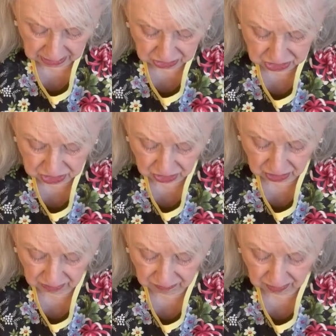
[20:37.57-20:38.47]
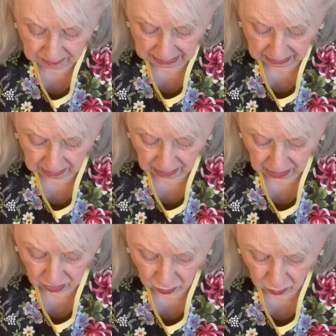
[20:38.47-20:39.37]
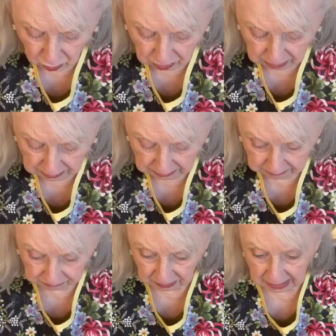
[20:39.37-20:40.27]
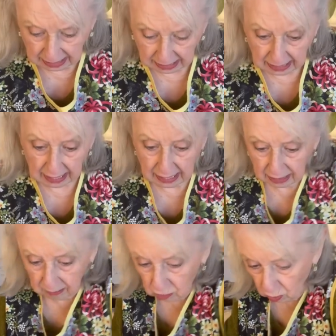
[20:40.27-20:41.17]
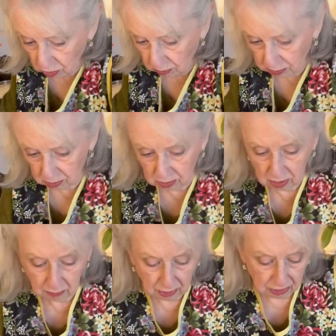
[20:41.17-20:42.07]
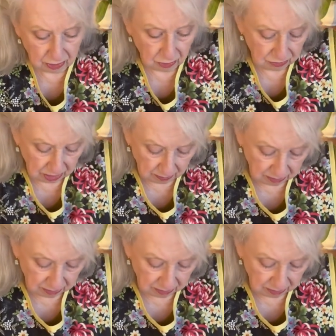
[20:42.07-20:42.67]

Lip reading: just to cover up that little hole. And I am going to put a little butter on top